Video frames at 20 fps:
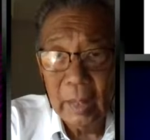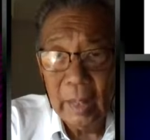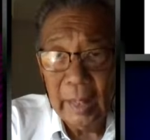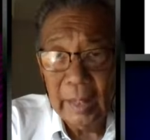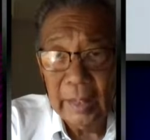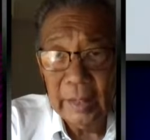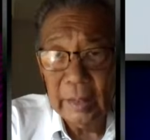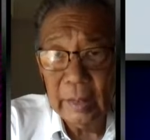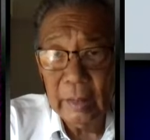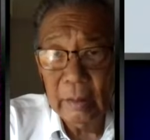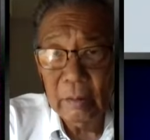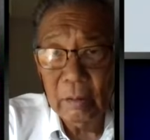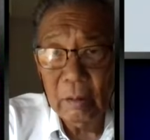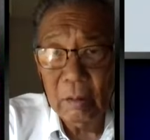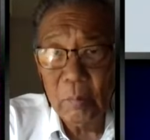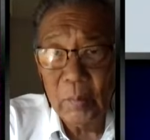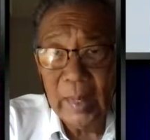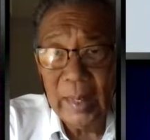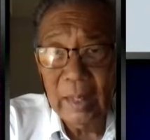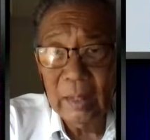And
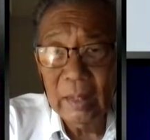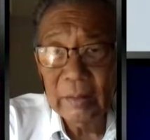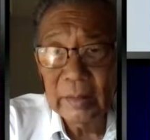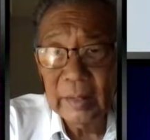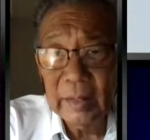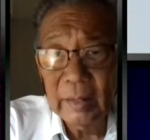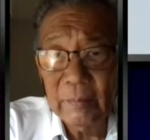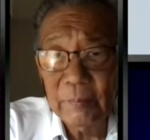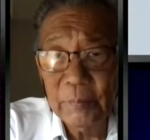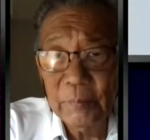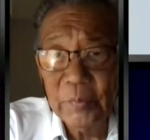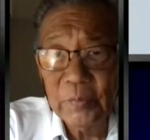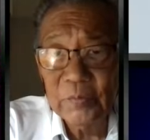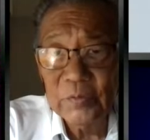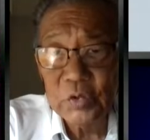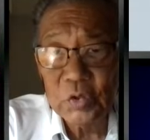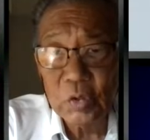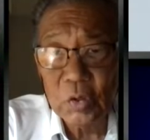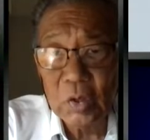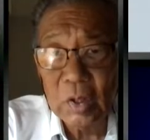around the
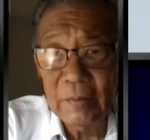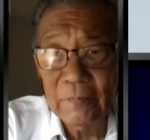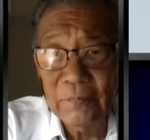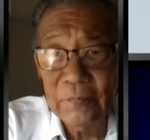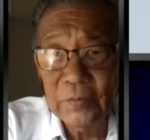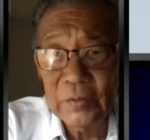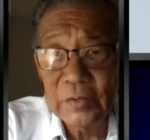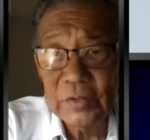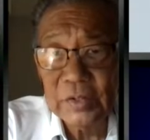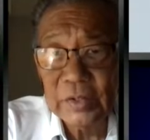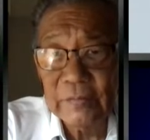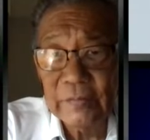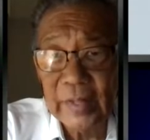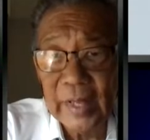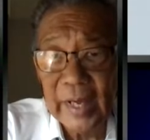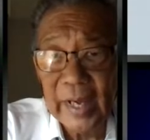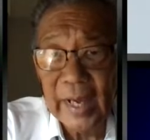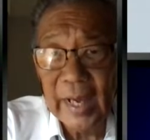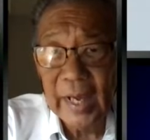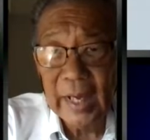circumference of
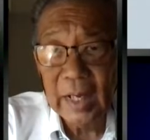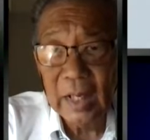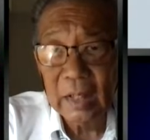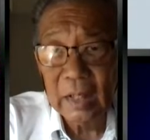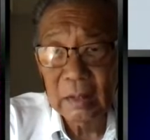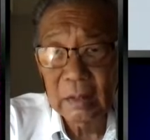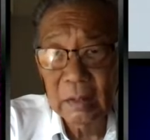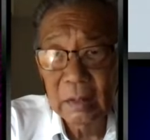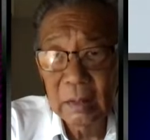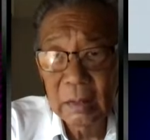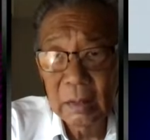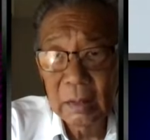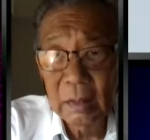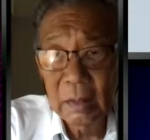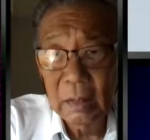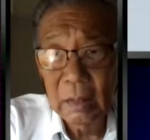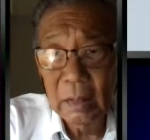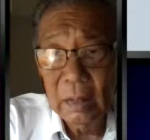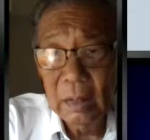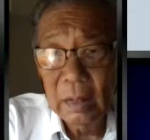the hat,
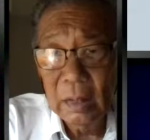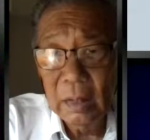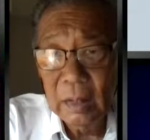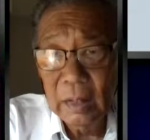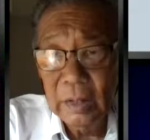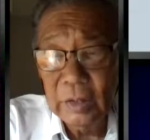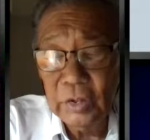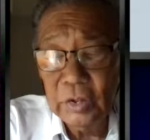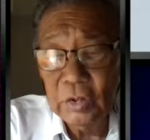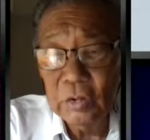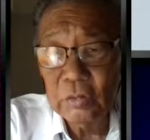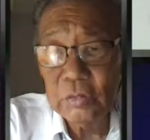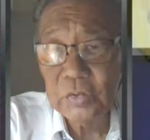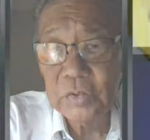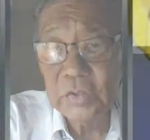you'll